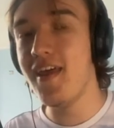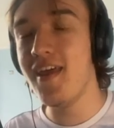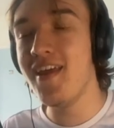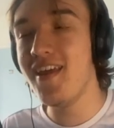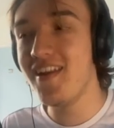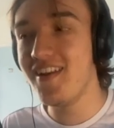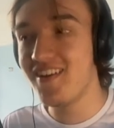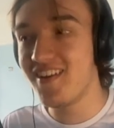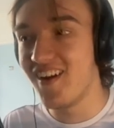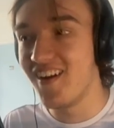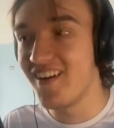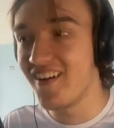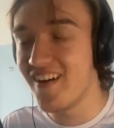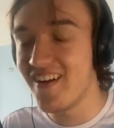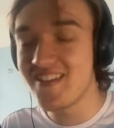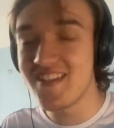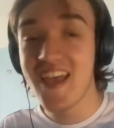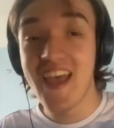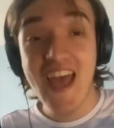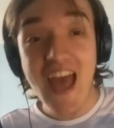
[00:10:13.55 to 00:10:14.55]
in
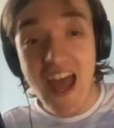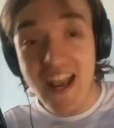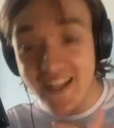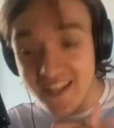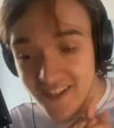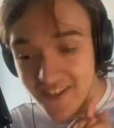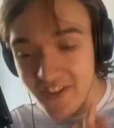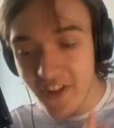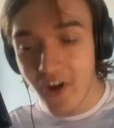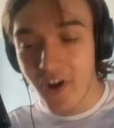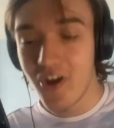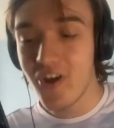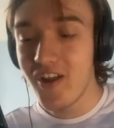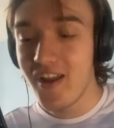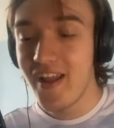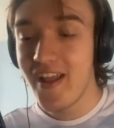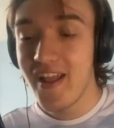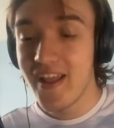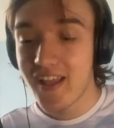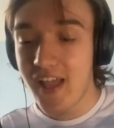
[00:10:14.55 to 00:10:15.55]
Congress, and it's not
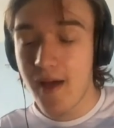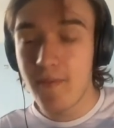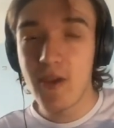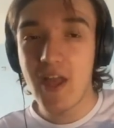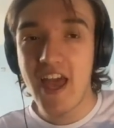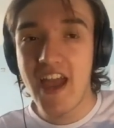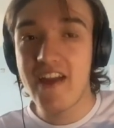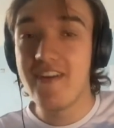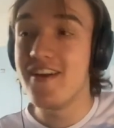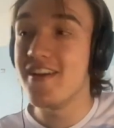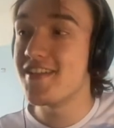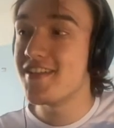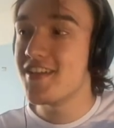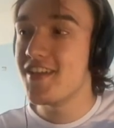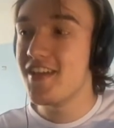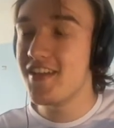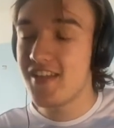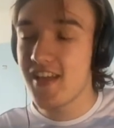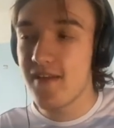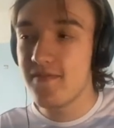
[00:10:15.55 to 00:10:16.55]
Kamala Harris
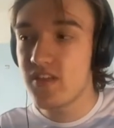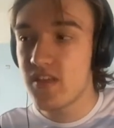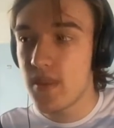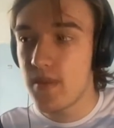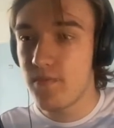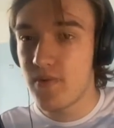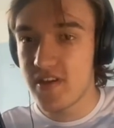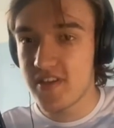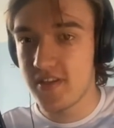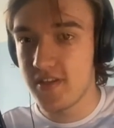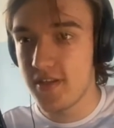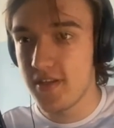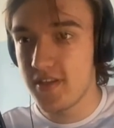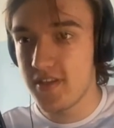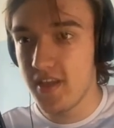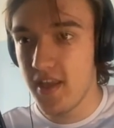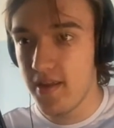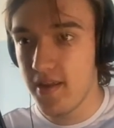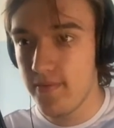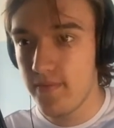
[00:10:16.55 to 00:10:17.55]
in terms of the presidency.